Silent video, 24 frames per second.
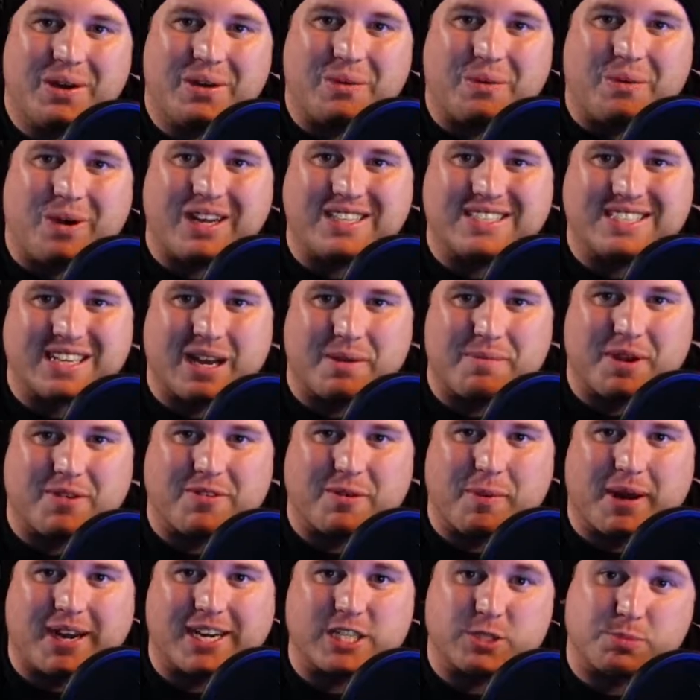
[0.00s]
What's up,
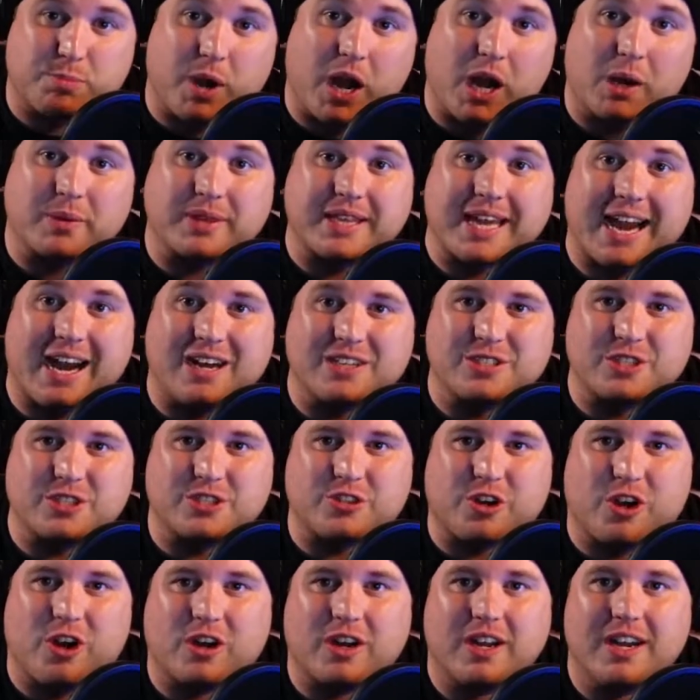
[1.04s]
everybody? It's Brock with the House of the
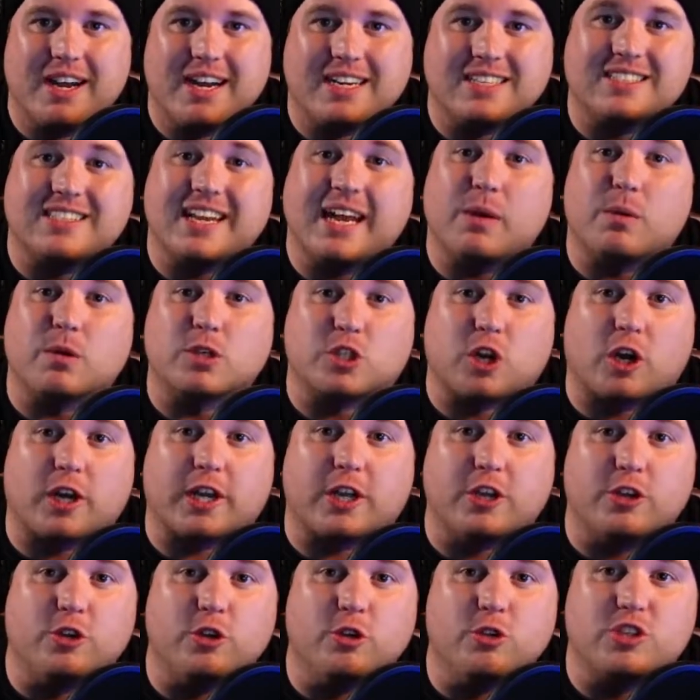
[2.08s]
Strong, and today we're starting a
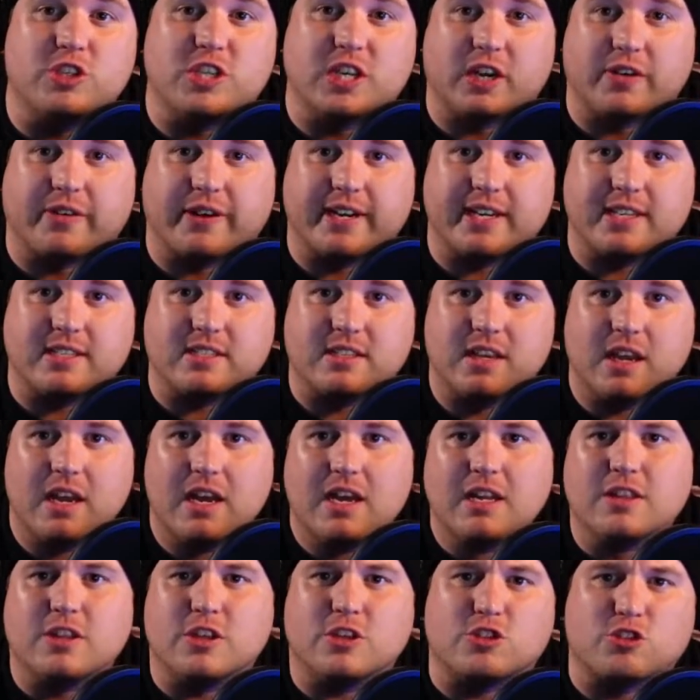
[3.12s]
new series,
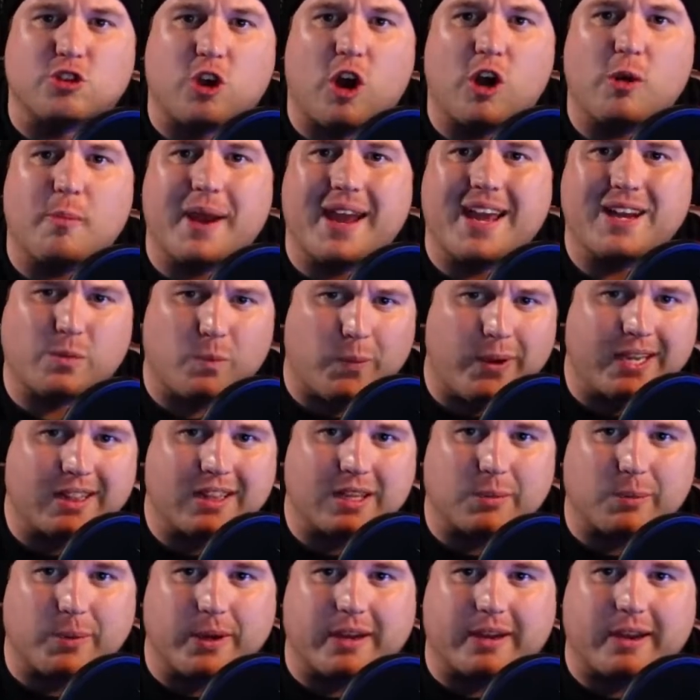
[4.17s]
the Strongman Weekly
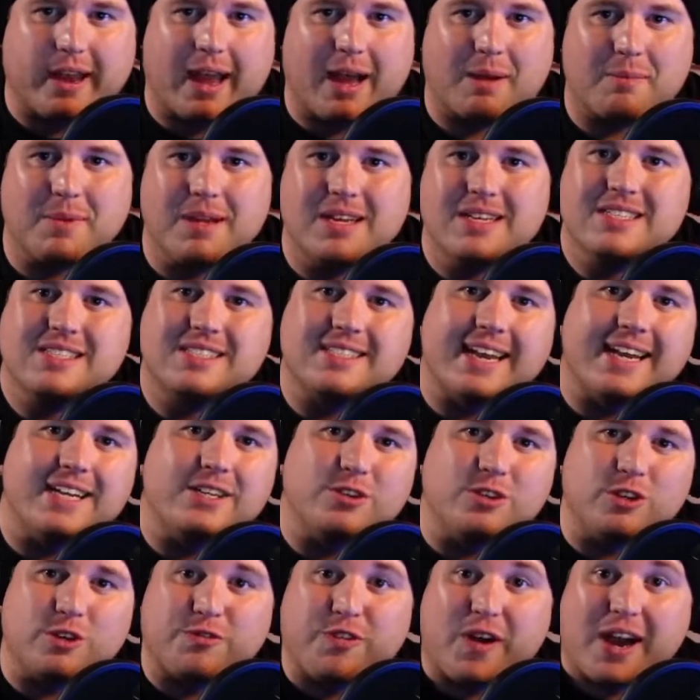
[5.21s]
Recap. Stay
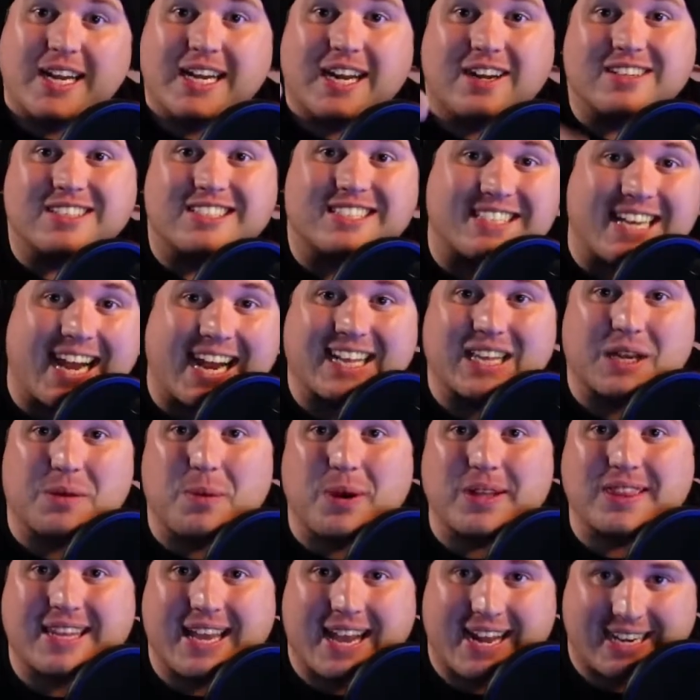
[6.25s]
tuned to find out exactly
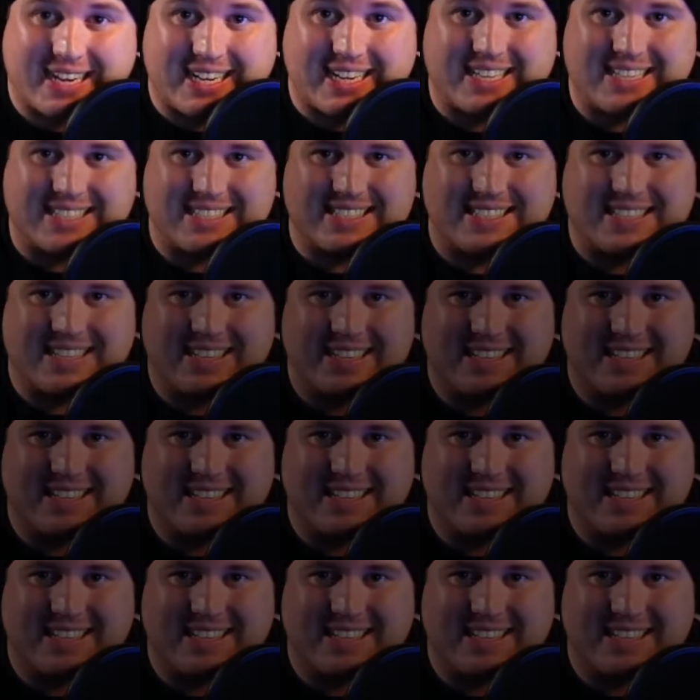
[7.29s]
what that is.